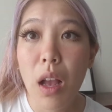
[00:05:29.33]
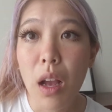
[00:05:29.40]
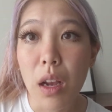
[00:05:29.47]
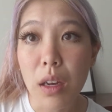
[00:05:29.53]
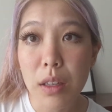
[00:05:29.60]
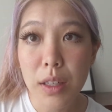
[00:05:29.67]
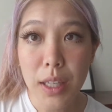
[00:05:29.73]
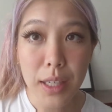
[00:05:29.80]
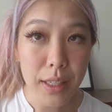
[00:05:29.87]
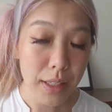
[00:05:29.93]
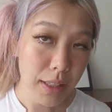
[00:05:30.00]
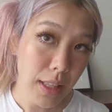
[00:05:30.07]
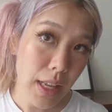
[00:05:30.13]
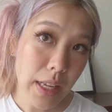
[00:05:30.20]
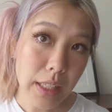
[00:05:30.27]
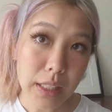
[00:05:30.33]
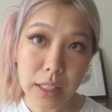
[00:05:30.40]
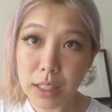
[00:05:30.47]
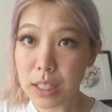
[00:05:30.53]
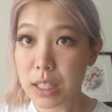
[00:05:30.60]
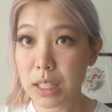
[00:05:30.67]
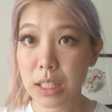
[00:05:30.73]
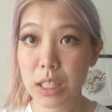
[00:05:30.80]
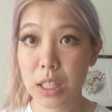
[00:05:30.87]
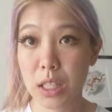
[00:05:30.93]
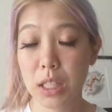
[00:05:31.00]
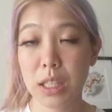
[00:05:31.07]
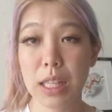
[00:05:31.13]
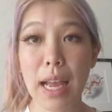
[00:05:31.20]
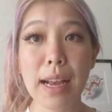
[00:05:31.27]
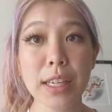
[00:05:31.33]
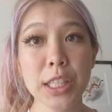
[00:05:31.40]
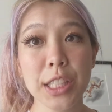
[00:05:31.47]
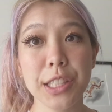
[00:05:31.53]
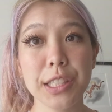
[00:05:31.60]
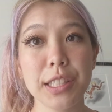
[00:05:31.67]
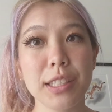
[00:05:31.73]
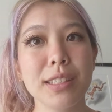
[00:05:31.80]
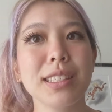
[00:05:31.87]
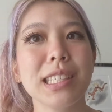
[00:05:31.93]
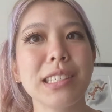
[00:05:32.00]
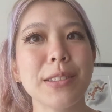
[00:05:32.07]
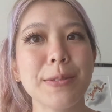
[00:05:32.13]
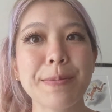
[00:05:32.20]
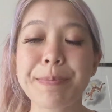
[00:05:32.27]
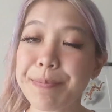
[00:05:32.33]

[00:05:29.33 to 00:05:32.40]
Alright, and that's the lashes still.